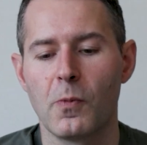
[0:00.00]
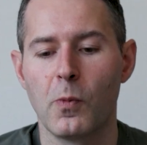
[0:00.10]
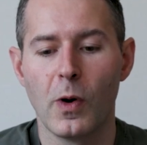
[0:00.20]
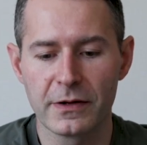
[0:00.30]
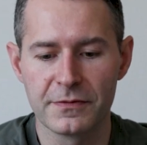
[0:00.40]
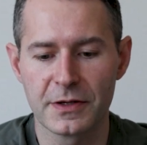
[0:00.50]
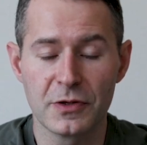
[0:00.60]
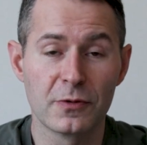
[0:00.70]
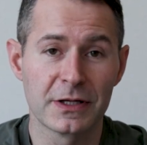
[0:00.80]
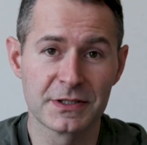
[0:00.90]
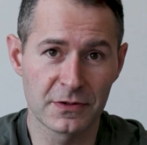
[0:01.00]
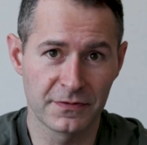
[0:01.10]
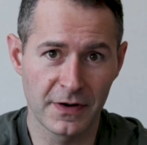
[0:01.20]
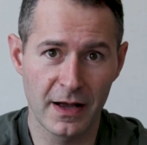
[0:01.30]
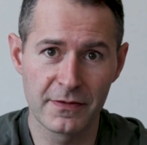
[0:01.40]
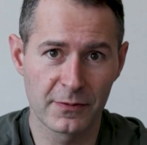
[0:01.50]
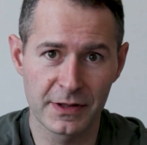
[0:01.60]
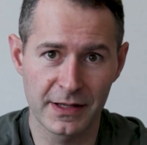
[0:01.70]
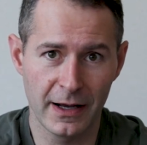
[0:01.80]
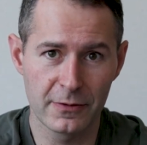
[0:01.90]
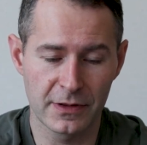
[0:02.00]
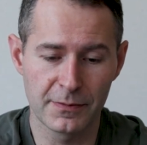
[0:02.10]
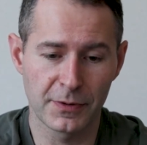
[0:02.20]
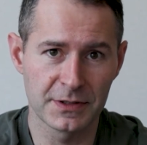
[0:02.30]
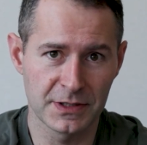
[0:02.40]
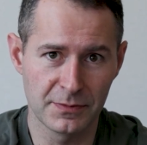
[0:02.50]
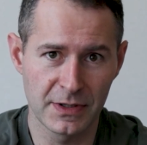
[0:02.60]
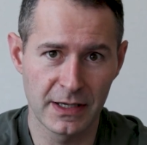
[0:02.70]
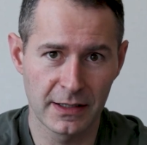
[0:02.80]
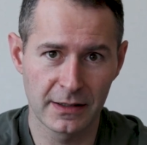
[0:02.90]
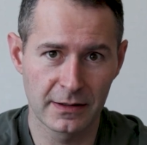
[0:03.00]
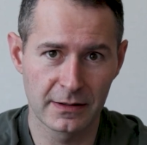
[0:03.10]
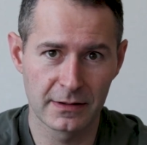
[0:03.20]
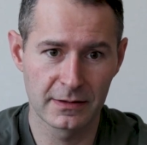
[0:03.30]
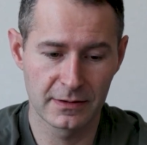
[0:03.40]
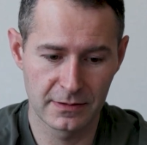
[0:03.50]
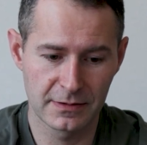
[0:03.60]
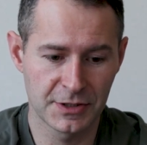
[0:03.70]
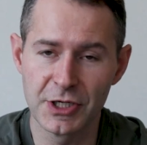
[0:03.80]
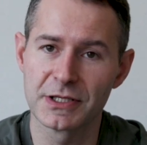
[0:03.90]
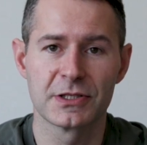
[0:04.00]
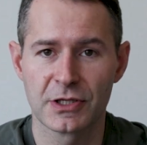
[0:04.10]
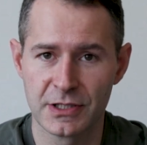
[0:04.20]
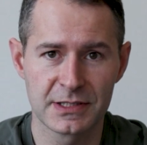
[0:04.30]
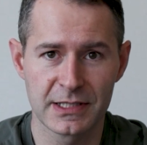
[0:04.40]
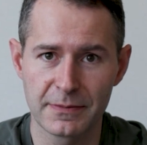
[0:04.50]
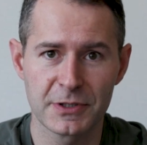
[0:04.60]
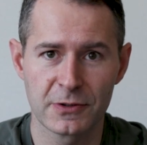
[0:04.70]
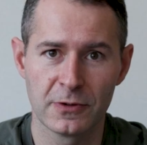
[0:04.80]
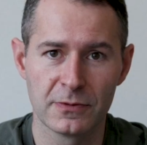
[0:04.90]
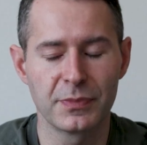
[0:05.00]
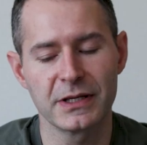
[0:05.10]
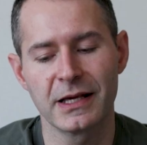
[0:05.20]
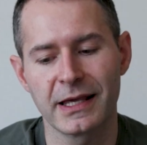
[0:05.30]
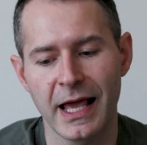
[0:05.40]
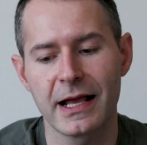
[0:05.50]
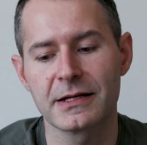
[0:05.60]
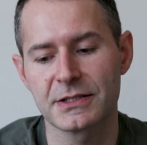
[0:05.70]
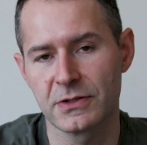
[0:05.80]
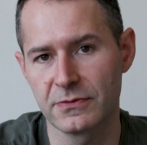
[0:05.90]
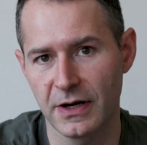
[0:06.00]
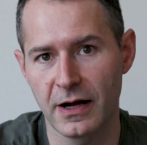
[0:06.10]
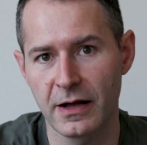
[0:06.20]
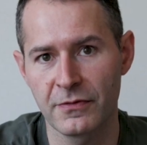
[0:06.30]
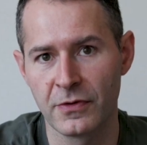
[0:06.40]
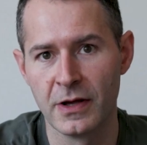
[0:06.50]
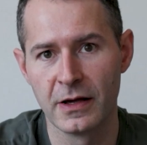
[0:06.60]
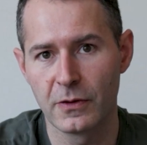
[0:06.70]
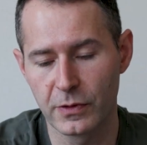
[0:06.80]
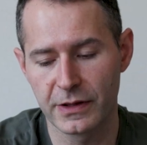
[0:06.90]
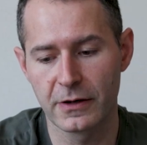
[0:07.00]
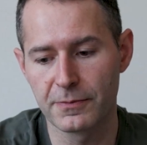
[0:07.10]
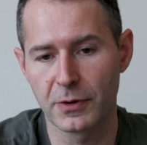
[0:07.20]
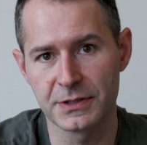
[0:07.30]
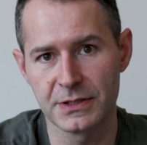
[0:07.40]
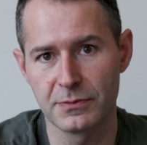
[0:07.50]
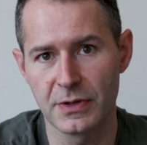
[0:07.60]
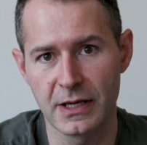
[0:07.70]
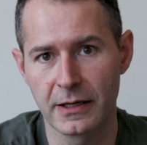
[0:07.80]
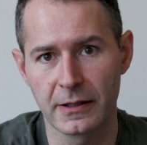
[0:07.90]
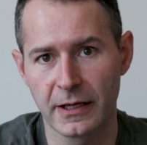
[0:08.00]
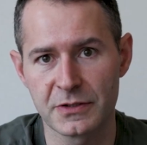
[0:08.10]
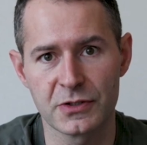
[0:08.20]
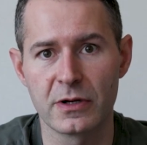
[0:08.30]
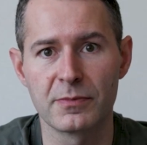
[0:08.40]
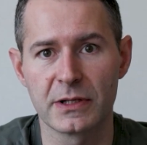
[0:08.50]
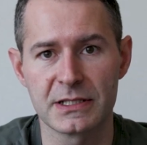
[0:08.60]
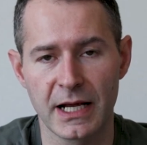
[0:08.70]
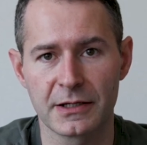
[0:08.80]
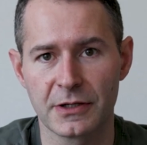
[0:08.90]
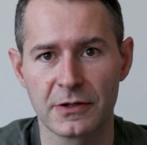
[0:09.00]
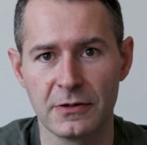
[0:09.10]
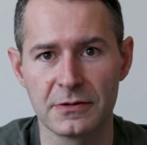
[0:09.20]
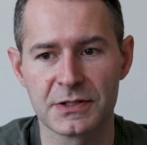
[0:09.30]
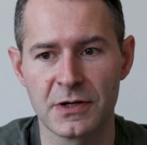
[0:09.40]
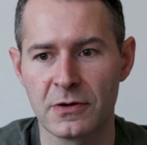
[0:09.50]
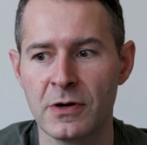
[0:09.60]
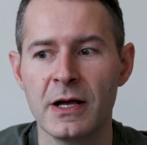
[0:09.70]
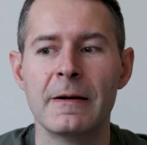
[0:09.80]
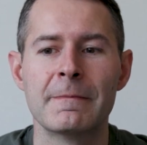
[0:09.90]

you can survive without the person being just conceptual, but you can't survive without a person being extremely technical. So